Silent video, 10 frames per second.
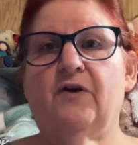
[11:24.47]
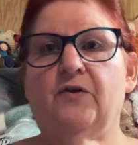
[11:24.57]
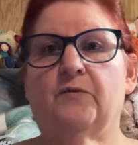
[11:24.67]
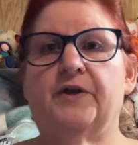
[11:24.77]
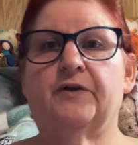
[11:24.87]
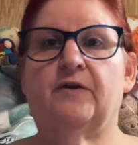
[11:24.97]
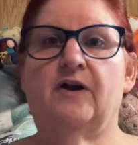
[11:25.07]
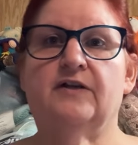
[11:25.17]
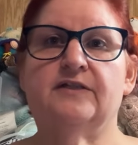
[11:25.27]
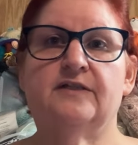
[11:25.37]
all the way
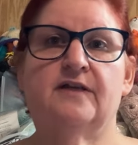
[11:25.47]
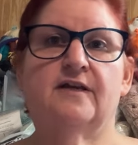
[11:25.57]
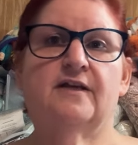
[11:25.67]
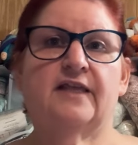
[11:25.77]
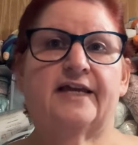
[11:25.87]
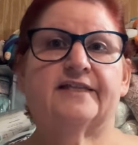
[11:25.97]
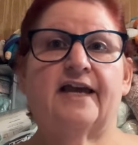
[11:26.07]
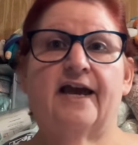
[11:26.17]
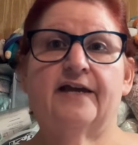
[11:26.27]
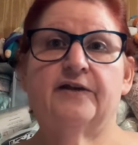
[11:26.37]
across like
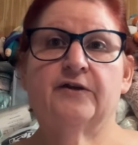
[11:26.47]
that